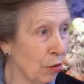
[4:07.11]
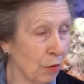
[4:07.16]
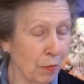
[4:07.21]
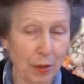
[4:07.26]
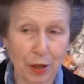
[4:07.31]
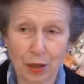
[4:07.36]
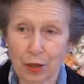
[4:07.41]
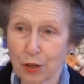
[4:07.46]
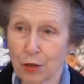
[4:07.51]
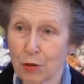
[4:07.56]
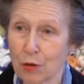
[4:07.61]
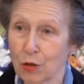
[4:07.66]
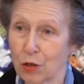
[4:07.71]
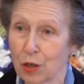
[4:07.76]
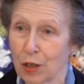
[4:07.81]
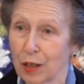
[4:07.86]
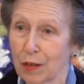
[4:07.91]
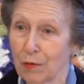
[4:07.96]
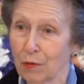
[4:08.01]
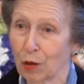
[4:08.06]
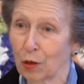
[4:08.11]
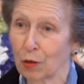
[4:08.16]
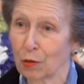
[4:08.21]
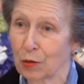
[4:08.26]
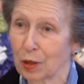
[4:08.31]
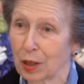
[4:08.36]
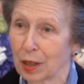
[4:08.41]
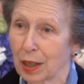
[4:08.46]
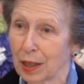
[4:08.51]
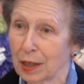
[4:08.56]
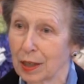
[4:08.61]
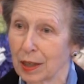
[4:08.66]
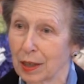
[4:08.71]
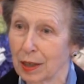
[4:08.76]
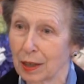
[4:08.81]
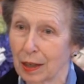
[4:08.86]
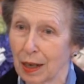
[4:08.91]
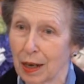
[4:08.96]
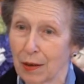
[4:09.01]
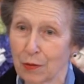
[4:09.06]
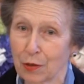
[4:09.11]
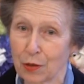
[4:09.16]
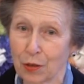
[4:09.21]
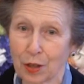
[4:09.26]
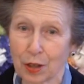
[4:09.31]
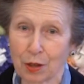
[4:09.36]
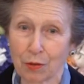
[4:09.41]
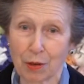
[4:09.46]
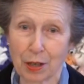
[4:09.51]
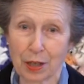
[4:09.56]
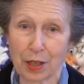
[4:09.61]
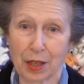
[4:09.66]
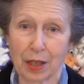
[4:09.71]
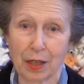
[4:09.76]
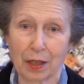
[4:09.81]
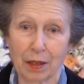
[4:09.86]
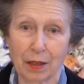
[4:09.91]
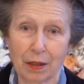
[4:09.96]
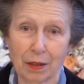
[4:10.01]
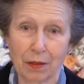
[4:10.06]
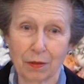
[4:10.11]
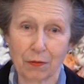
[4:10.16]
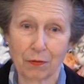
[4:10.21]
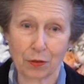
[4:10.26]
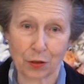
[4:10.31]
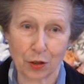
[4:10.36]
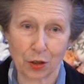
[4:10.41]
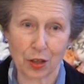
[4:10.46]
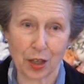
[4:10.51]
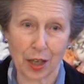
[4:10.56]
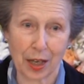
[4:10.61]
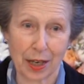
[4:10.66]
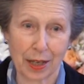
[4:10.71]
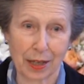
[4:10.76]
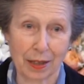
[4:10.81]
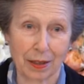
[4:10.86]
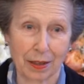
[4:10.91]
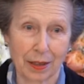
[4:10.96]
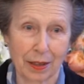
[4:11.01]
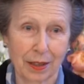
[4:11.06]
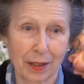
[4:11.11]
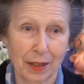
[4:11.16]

have been hugely involved in getting everything ready for today.